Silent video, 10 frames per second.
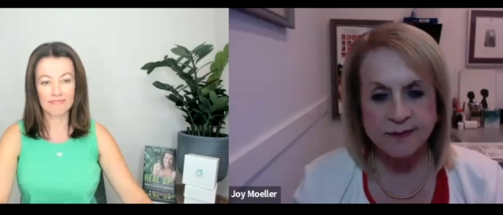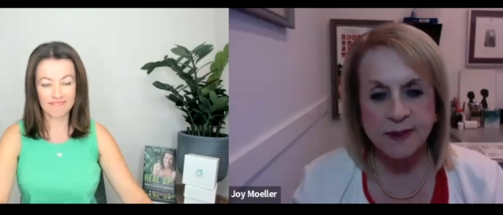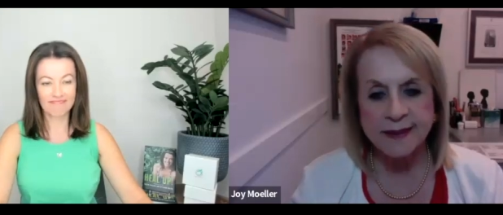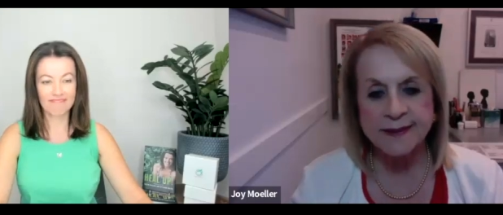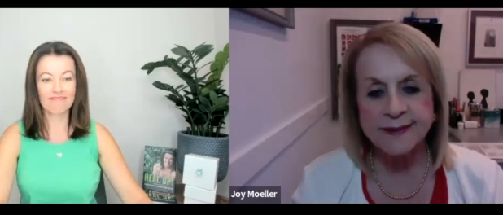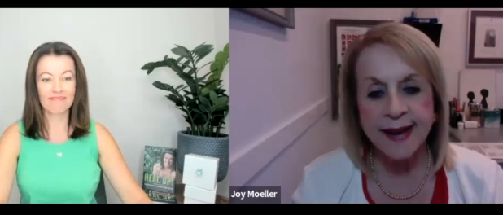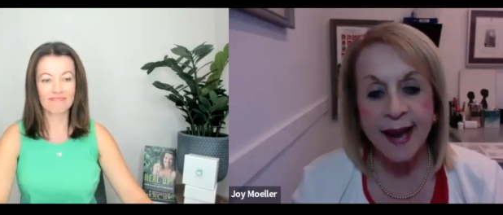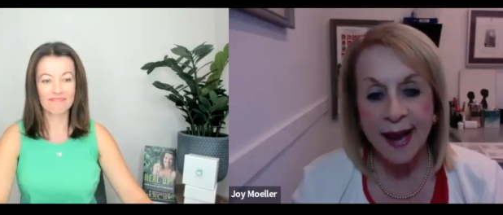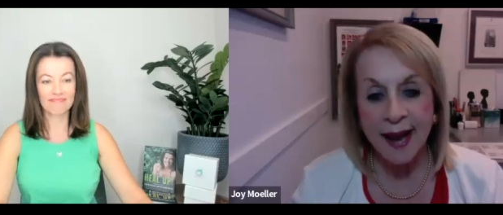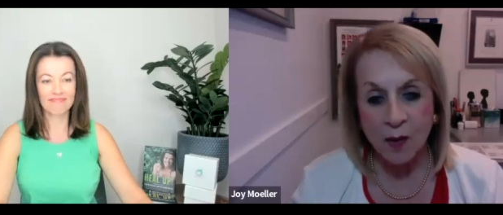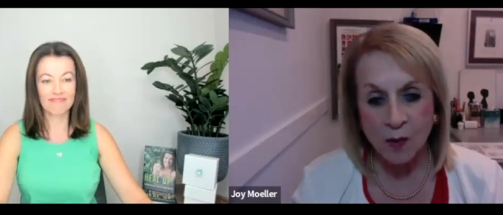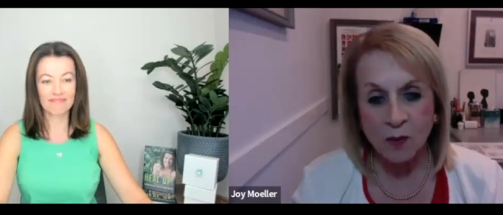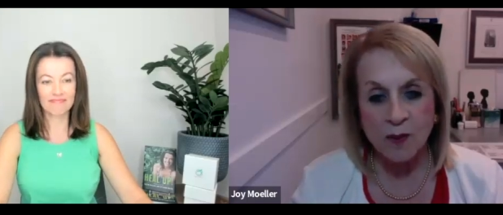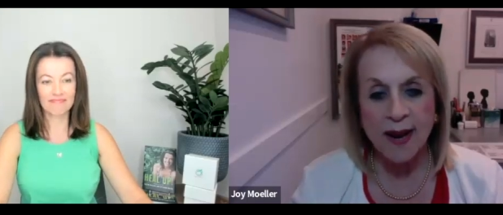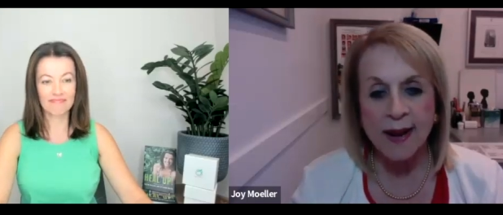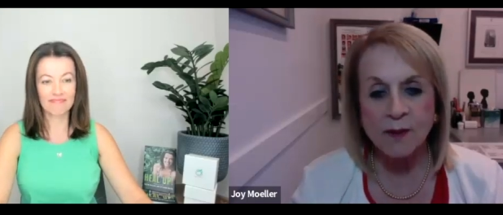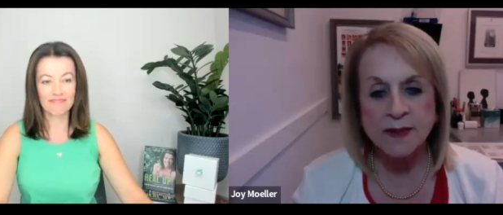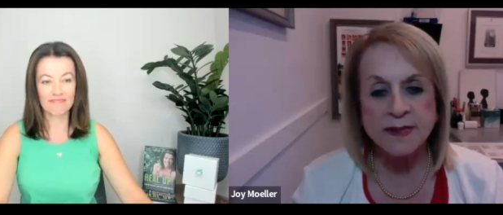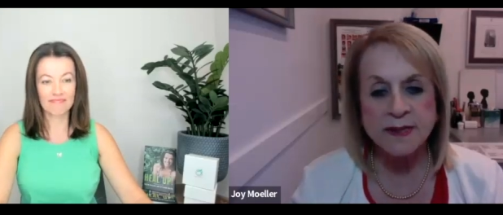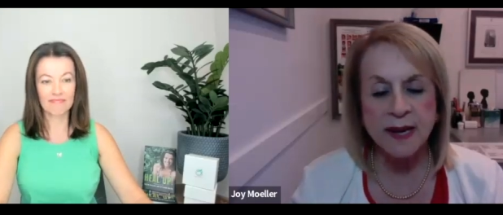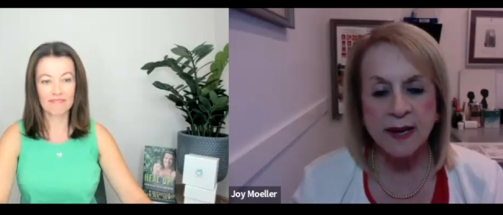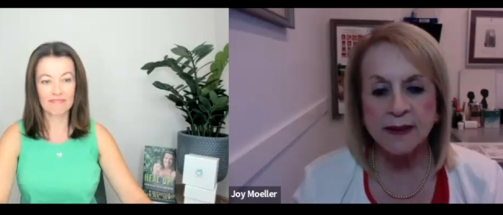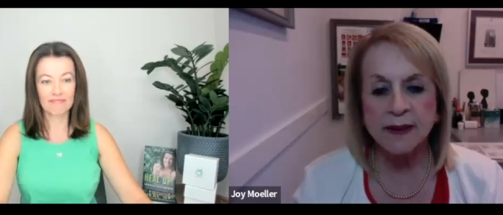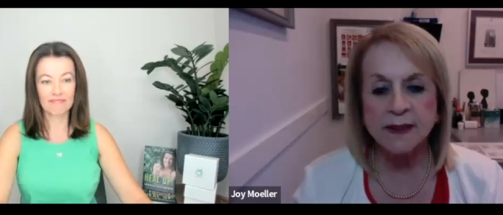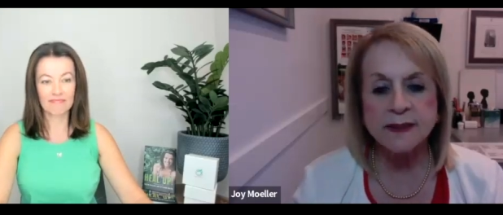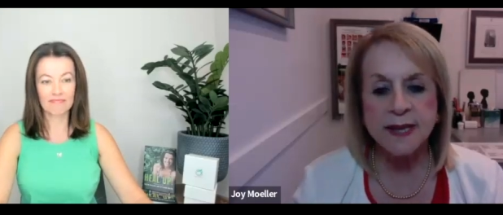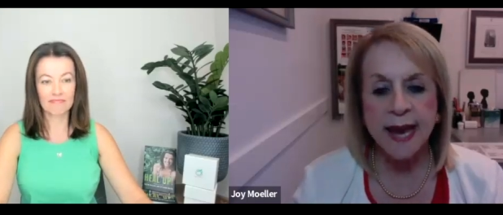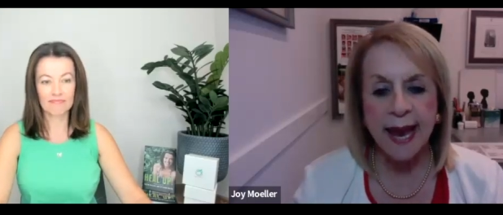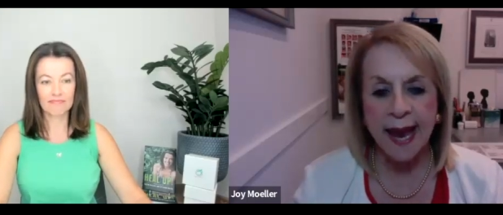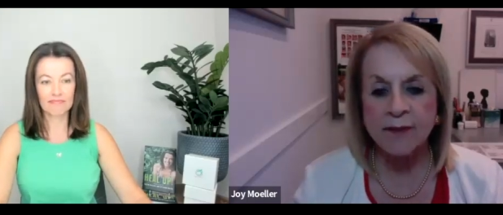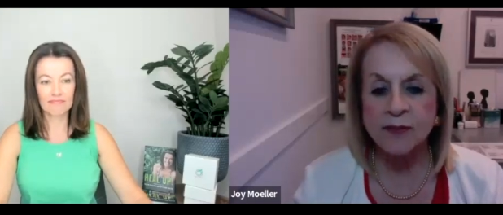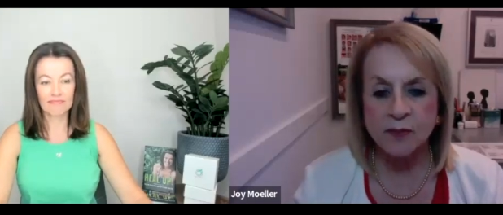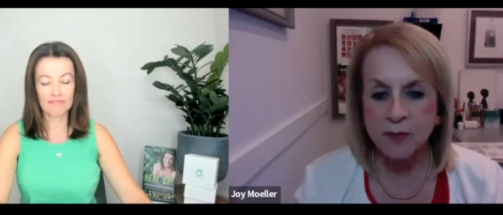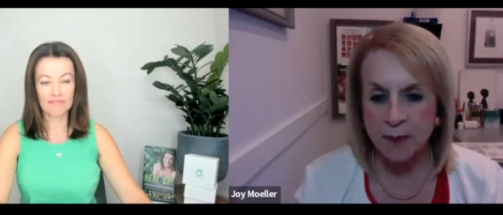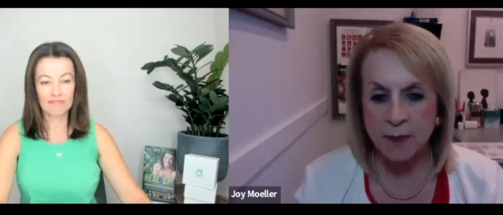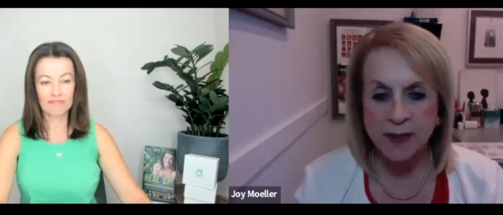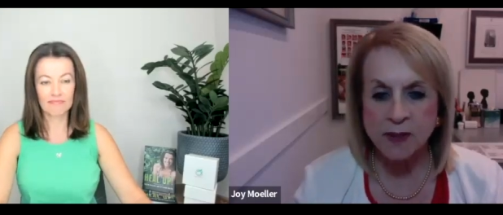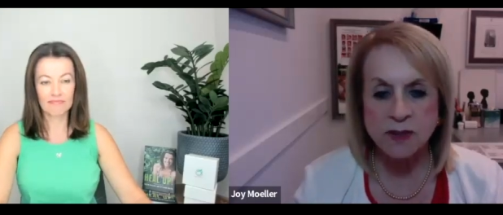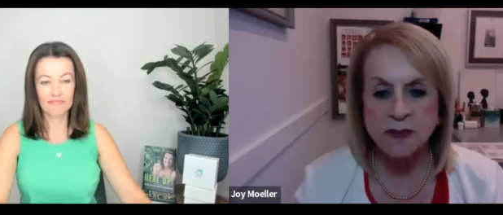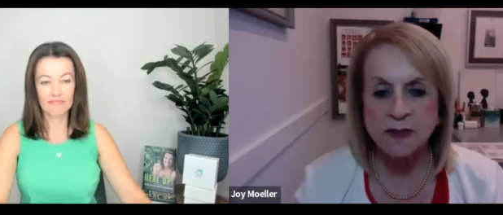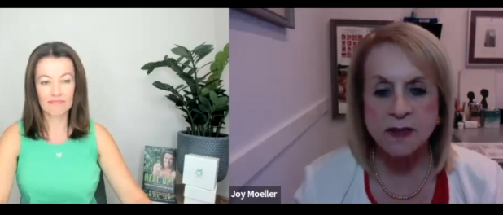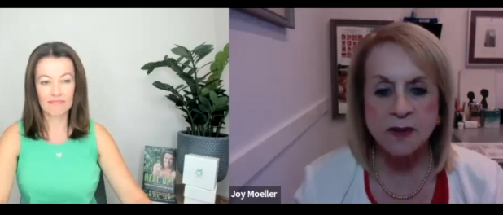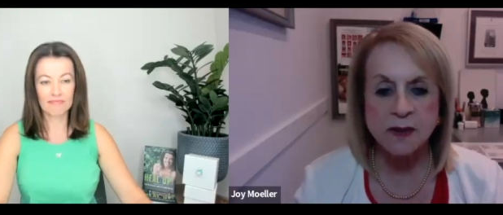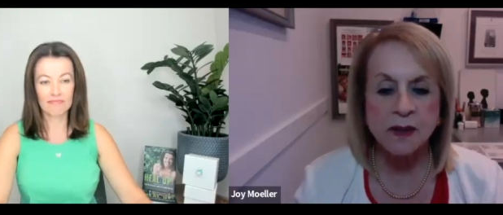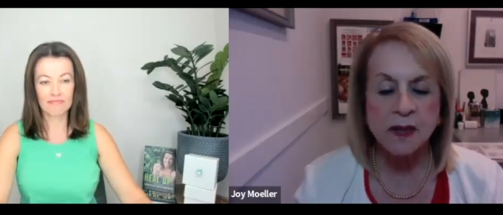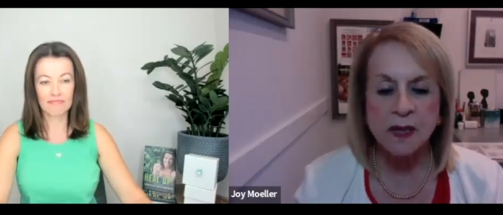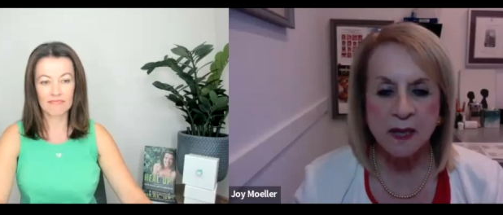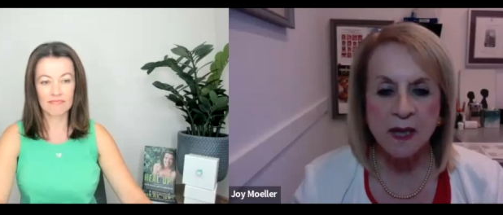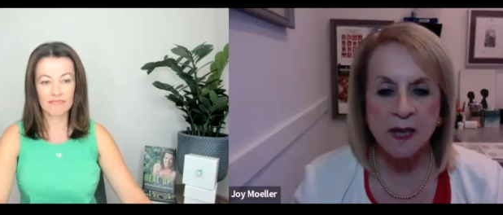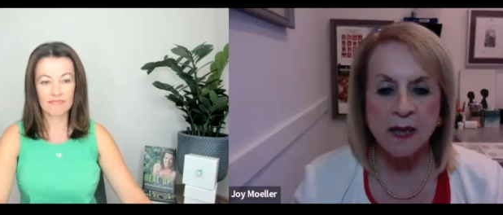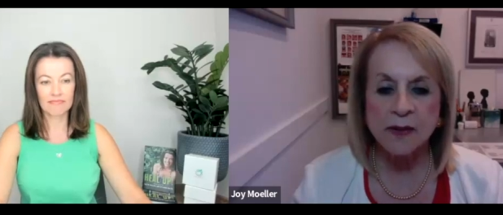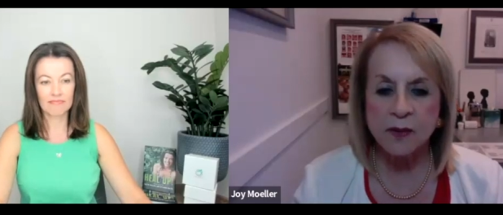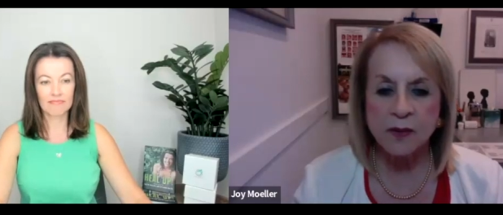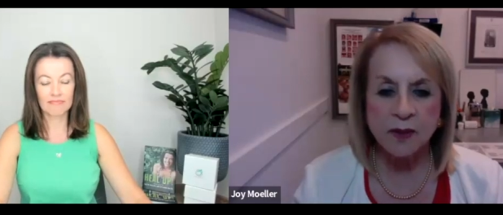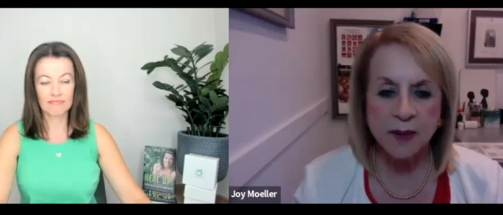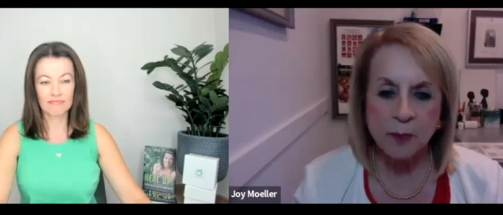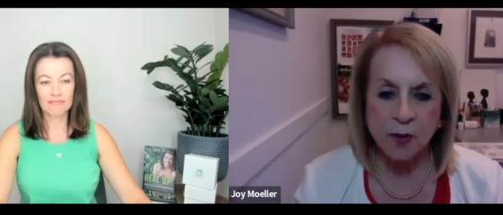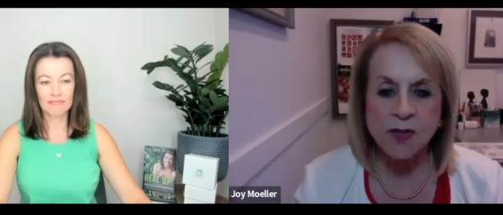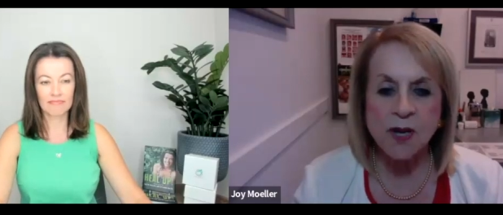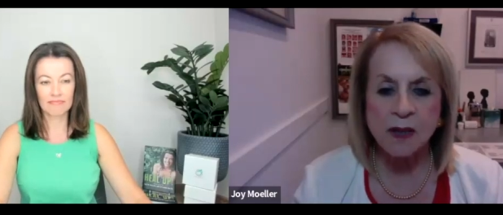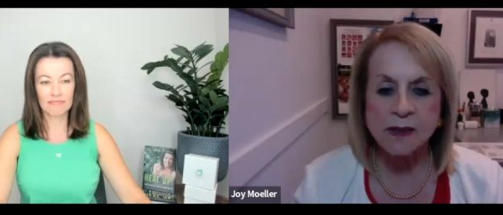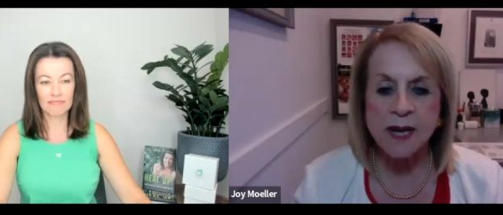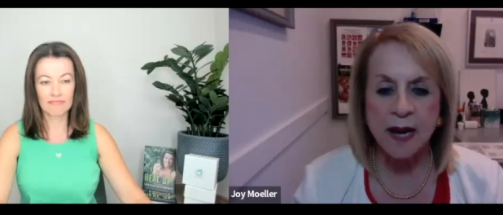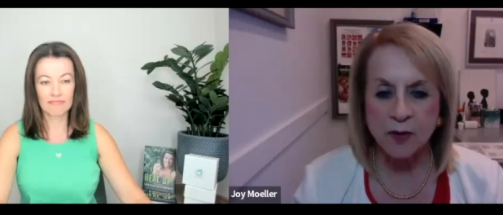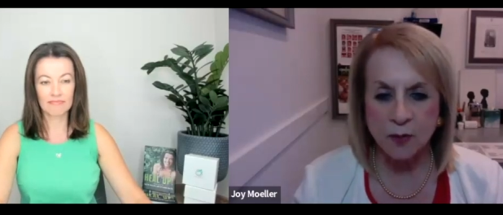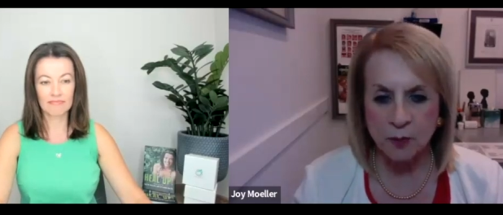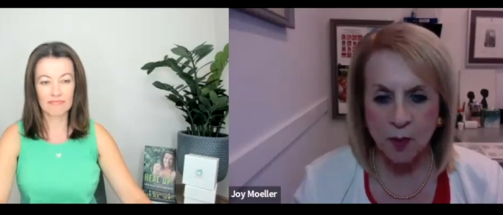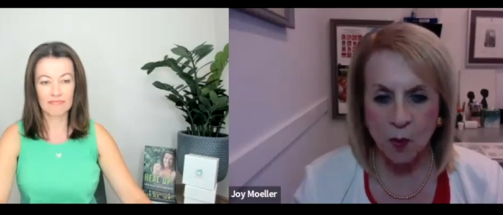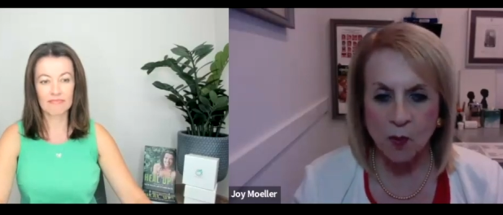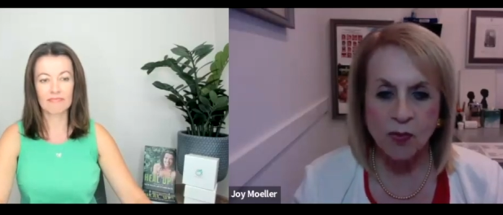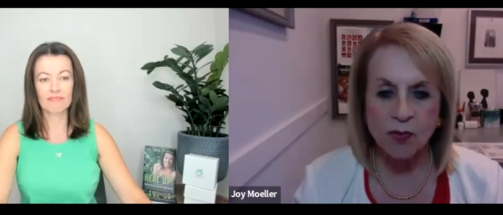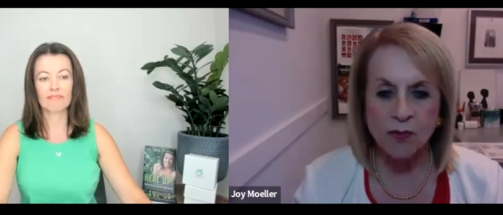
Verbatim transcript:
Speaker 1: But now I would say at least half of my patients are either lip or tongue tied or both.